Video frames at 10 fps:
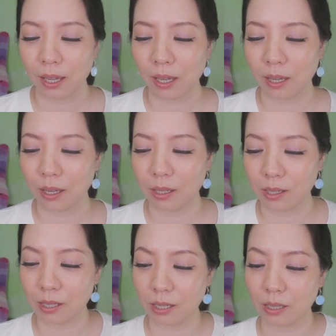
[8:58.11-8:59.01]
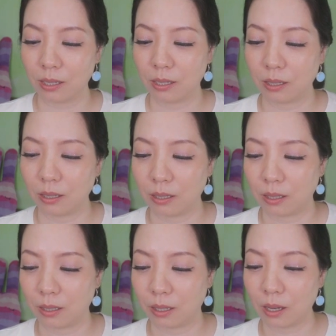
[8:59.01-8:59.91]
And
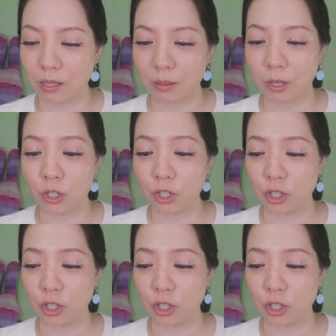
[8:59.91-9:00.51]
as I mentioned